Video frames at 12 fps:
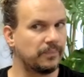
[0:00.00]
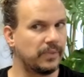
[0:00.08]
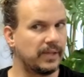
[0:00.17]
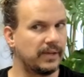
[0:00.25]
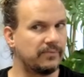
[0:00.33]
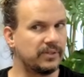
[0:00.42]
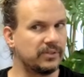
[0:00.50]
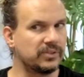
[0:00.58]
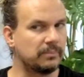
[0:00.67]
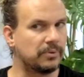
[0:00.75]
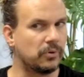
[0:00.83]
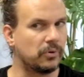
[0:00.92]
that feels
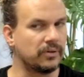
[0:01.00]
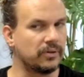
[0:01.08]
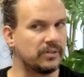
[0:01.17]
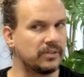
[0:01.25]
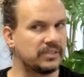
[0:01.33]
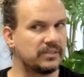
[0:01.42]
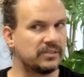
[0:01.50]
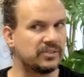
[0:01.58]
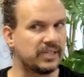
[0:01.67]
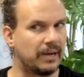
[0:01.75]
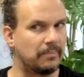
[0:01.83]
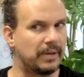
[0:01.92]
important to
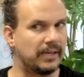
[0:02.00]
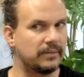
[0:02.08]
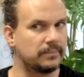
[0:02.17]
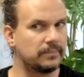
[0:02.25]
stop at.